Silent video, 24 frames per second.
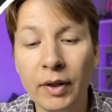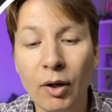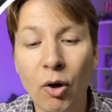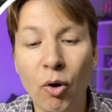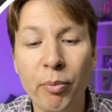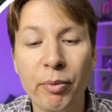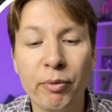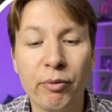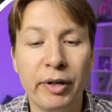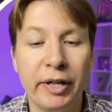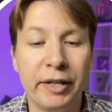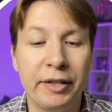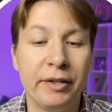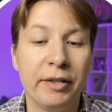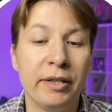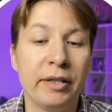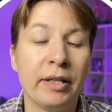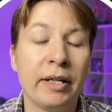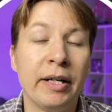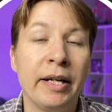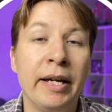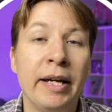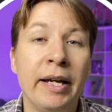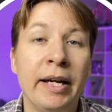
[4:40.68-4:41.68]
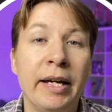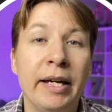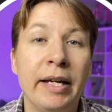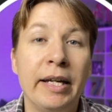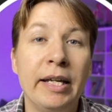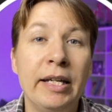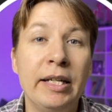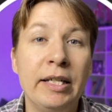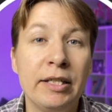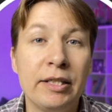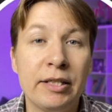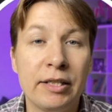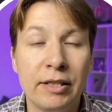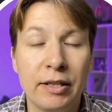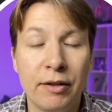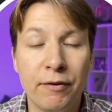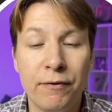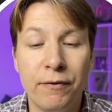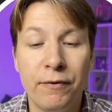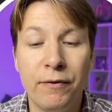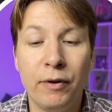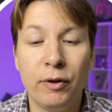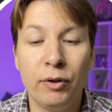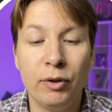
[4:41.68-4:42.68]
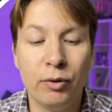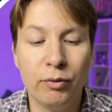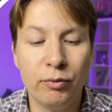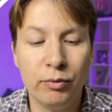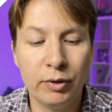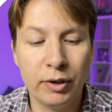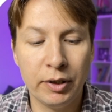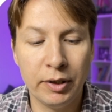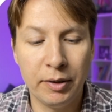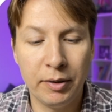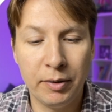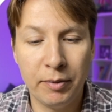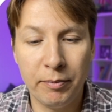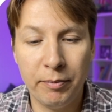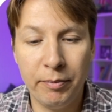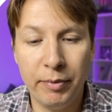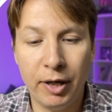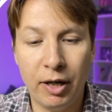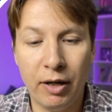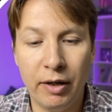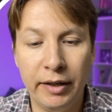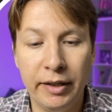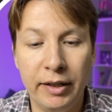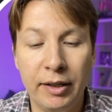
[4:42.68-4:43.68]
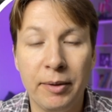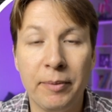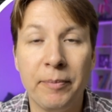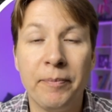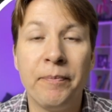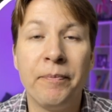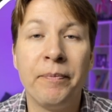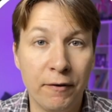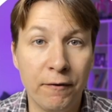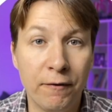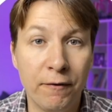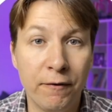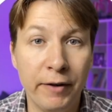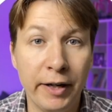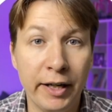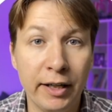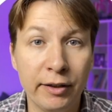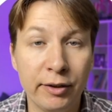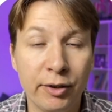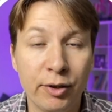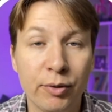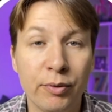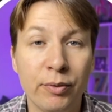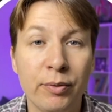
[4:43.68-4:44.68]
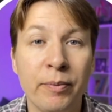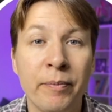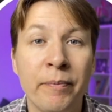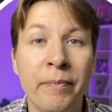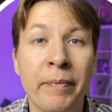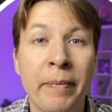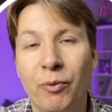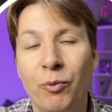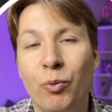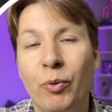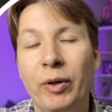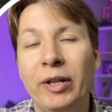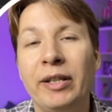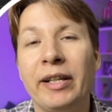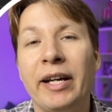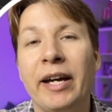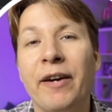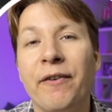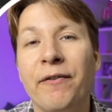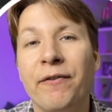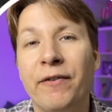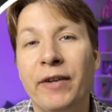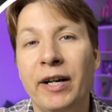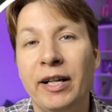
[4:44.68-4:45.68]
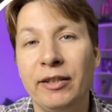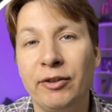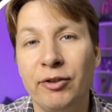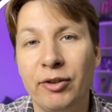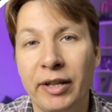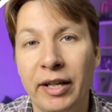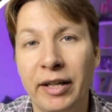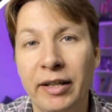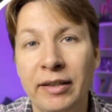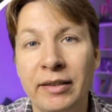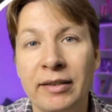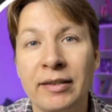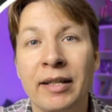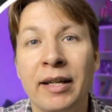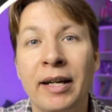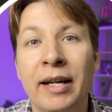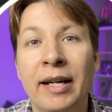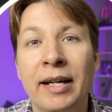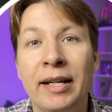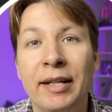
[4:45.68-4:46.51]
operator is followed by value will evaluate